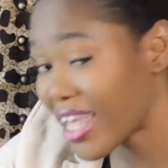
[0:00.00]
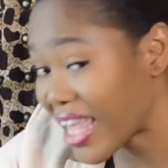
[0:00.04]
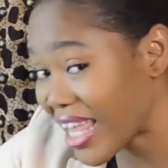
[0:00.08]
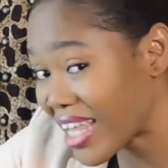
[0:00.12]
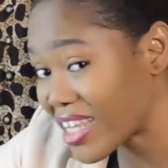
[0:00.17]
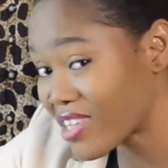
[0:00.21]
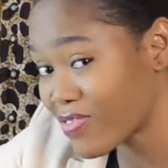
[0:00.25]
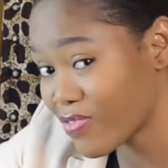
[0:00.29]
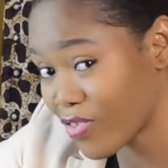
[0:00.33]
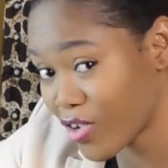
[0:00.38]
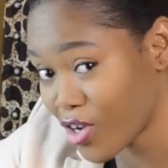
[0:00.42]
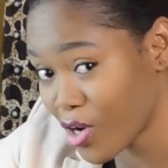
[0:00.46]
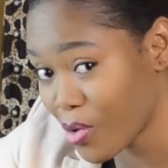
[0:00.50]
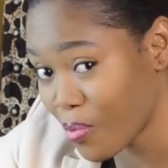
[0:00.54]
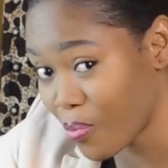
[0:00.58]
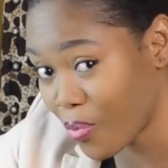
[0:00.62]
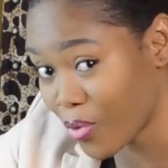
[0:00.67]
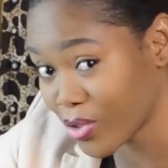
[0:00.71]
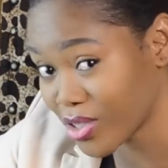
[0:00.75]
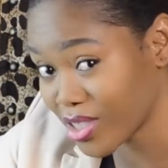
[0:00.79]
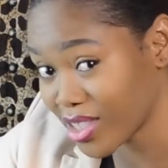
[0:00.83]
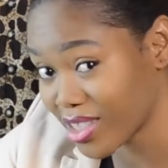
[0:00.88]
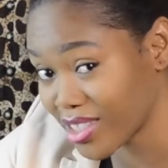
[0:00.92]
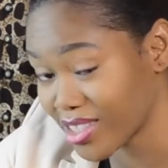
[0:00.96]
it's very
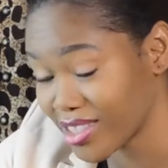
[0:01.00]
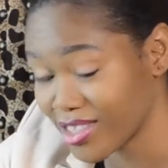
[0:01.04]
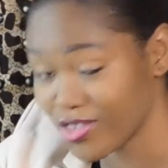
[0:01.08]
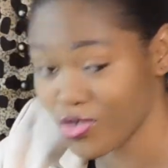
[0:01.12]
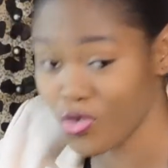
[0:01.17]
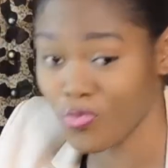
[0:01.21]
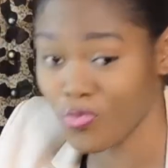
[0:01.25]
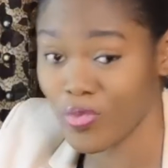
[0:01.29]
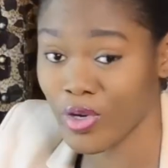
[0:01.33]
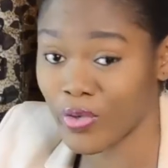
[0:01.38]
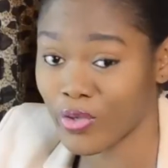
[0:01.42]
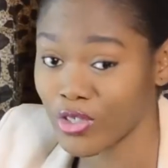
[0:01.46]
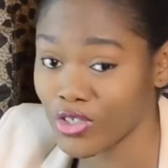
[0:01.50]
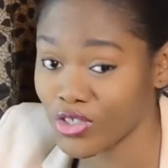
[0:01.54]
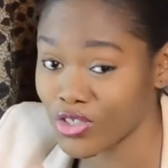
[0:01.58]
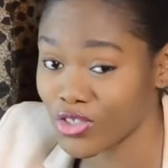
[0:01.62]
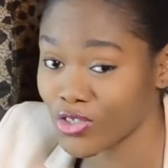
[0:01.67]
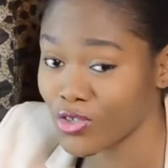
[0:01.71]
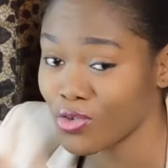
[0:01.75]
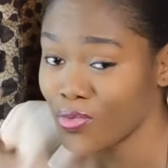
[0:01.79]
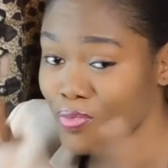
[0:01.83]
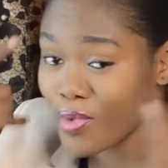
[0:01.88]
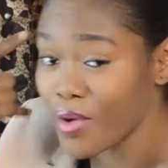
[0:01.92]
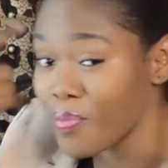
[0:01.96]
important the woman wants
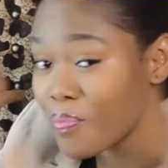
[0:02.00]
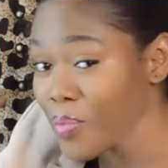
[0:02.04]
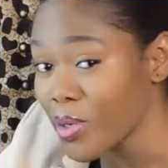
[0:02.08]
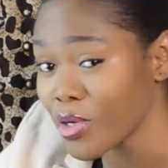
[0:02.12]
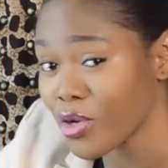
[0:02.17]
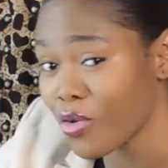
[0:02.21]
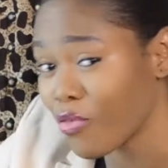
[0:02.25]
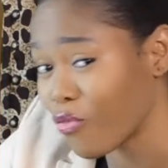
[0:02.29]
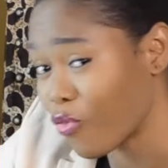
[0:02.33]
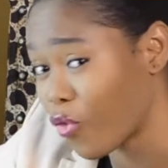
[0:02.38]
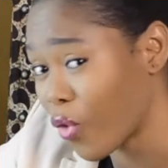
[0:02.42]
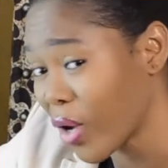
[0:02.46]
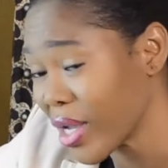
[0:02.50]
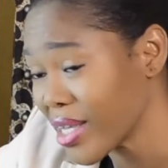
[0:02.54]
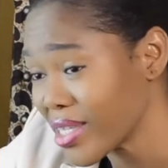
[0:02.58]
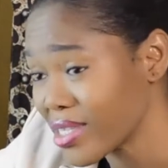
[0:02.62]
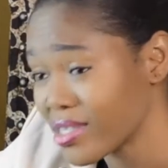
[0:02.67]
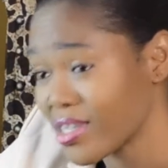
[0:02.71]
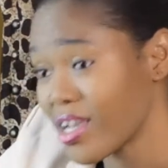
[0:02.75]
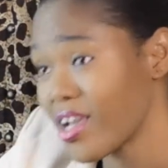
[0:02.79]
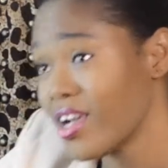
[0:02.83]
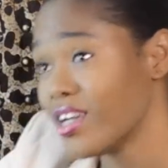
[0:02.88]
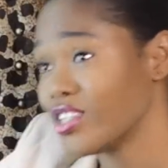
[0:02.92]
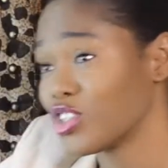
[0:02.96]
to remember your
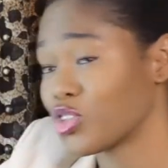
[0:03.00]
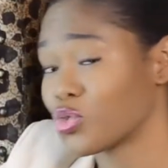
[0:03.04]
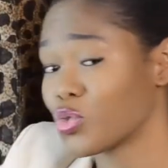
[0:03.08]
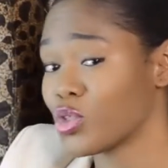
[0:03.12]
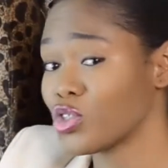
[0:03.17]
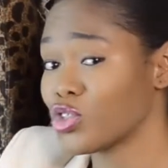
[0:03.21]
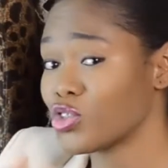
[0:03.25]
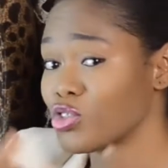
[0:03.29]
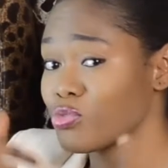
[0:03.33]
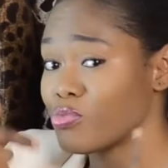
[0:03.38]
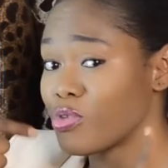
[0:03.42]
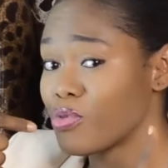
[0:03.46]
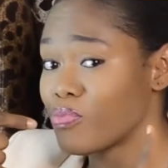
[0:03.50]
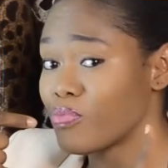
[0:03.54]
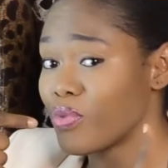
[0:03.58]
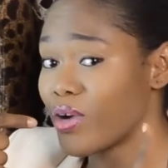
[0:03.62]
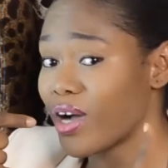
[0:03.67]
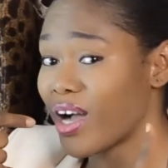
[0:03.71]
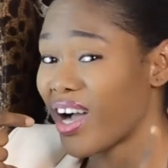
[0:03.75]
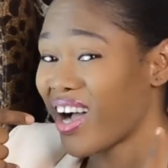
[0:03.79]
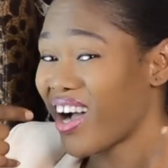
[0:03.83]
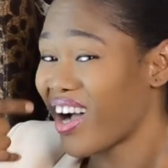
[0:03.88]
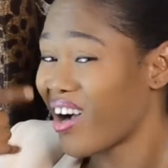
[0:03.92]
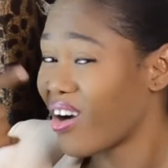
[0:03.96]
voice she wants to
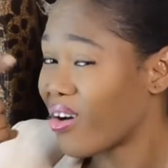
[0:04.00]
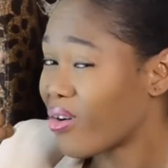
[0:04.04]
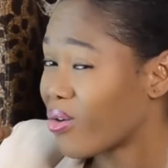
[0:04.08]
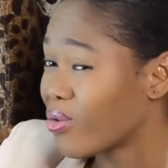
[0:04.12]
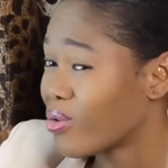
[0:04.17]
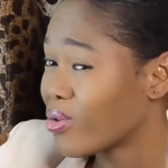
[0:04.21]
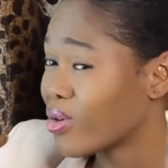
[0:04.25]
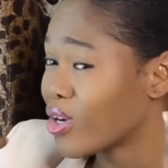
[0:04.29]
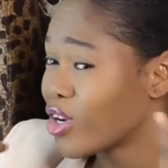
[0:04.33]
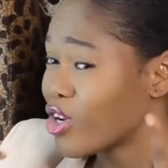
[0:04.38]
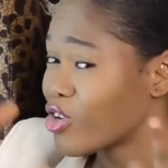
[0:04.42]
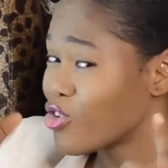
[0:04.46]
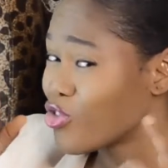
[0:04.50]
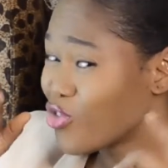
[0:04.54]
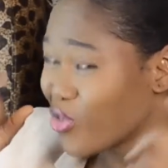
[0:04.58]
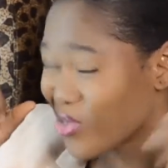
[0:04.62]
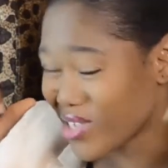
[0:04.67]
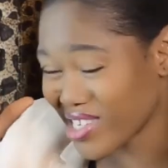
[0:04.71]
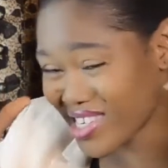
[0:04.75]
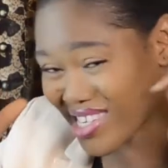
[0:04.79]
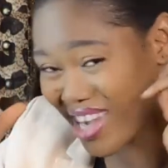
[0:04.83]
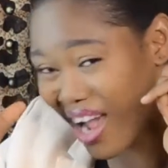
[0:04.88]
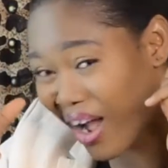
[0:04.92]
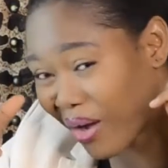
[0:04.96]
remember how you
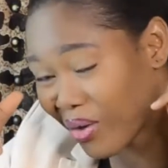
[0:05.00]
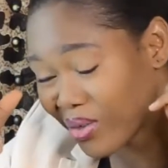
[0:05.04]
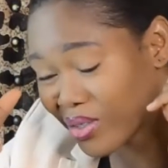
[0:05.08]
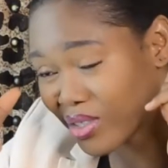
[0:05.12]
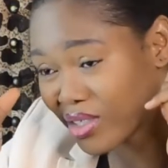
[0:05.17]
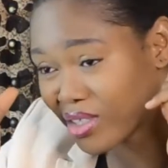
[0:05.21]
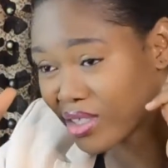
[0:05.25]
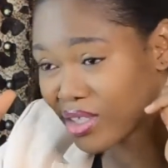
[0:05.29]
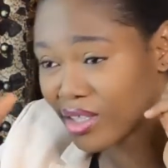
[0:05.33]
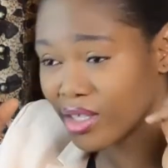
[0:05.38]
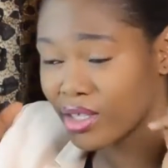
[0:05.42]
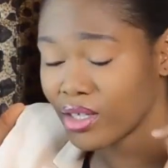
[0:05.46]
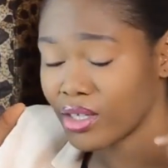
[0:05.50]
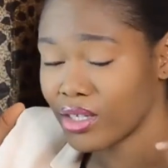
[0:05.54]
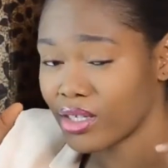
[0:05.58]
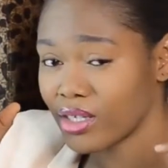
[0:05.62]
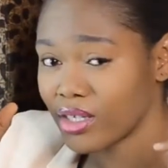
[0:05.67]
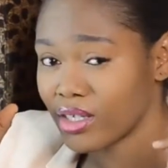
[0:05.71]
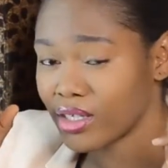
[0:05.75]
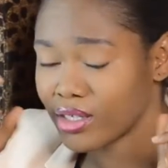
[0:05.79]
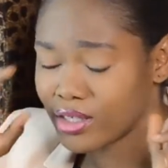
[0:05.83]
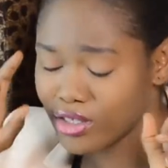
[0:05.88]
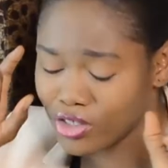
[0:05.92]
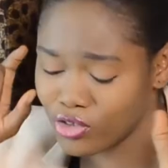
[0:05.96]
sound
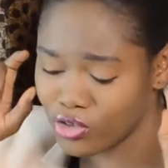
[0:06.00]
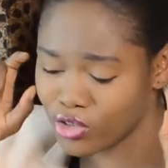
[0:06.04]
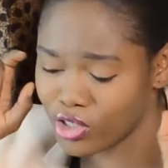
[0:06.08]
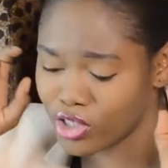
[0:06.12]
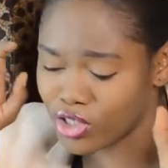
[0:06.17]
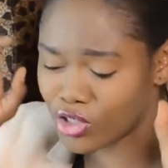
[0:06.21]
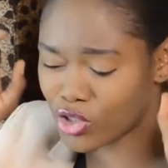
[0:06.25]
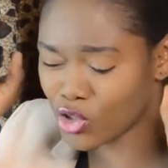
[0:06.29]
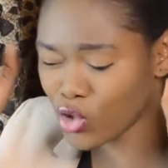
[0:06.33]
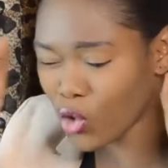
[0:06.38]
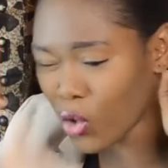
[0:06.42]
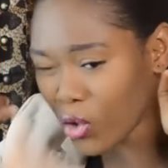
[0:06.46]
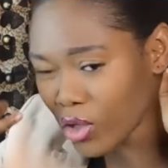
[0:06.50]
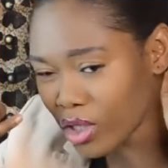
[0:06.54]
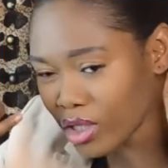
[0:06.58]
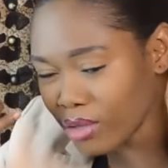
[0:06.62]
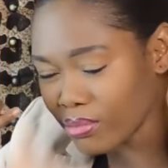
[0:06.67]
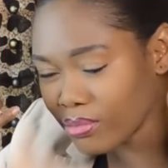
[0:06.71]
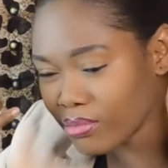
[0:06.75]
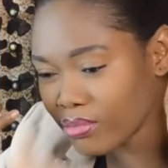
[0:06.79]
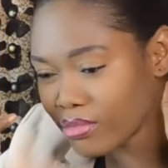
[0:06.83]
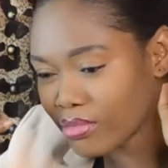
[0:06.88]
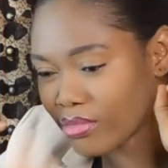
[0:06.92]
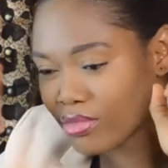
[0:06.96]
you know the
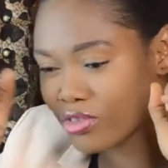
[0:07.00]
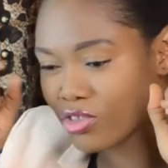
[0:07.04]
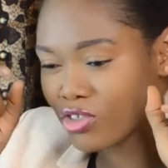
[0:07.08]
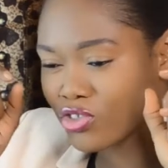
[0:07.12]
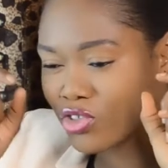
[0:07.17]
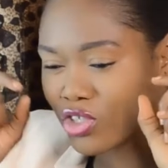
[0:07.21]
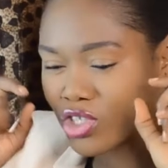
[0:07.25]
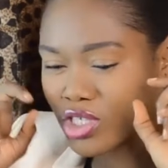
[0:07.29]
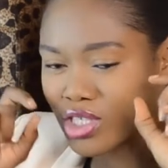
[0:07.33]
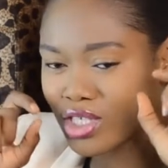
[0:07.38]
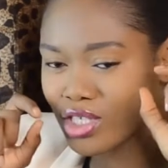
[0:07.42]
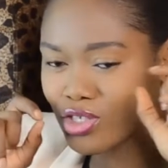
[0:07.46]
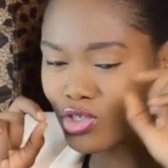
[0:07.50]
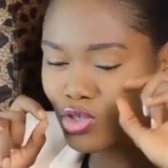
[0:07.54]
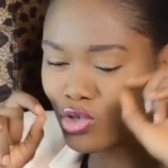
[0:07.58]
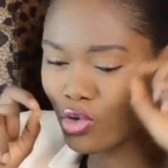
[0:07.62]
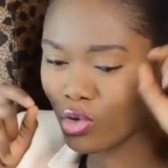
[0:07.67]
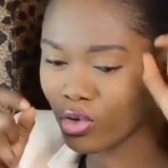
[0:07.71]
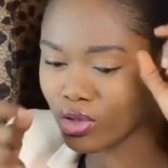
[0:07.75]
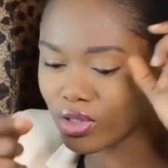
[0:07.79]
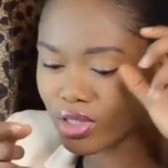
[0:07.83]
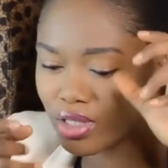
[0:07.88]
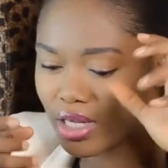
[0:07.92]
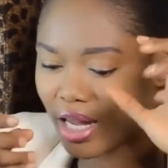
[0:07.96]
tone not just the
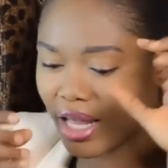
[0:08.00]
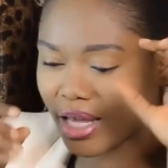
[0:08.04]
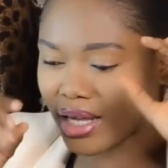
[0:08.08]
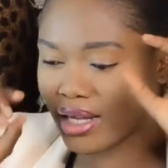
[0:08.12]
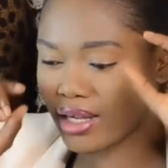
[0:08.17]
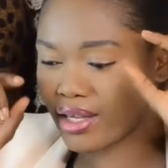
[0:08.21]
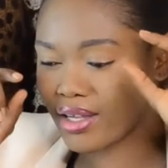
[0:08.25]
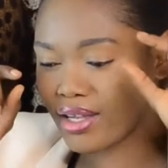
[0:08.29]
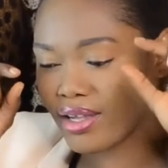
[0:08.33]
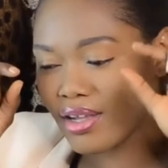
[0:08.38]
tone like